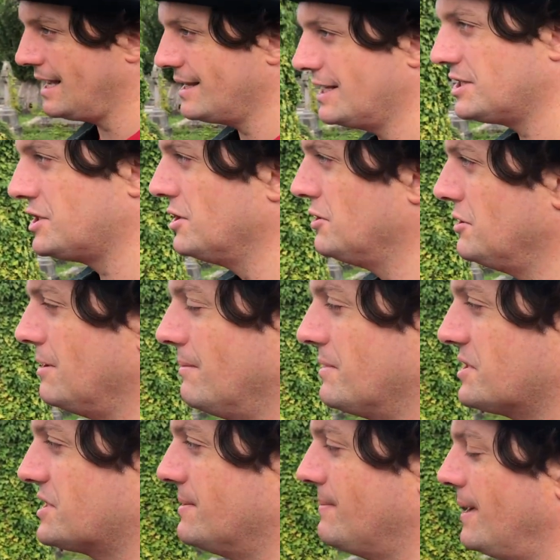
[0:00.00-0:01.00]
and they're too
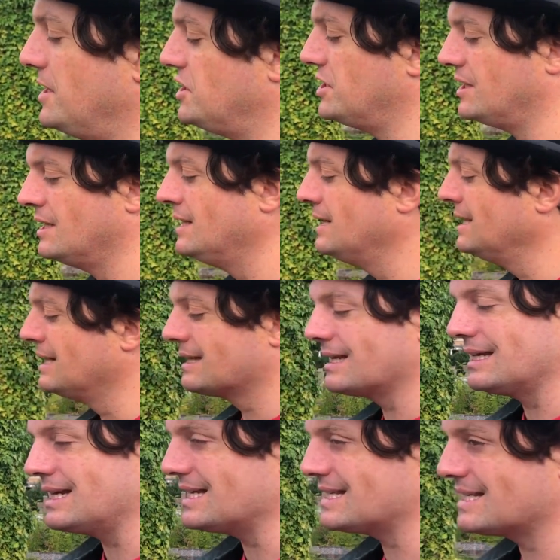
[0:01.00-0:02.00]
numerous to mention.
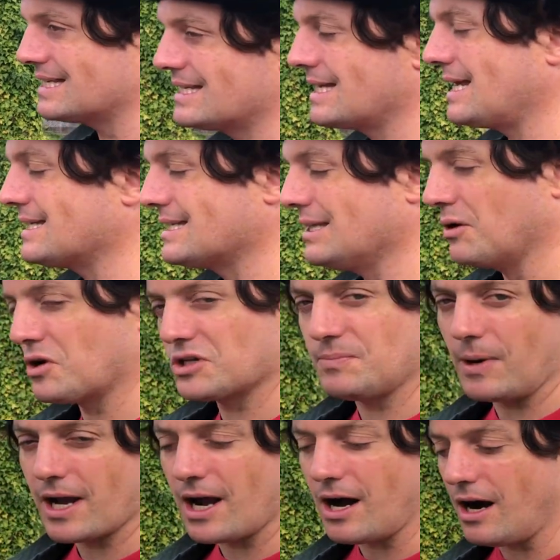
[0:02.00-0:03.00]
The list is as long as
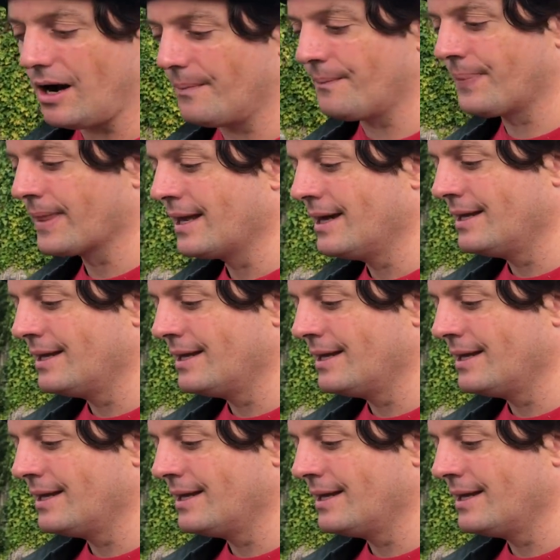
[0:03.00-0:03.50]
my arm.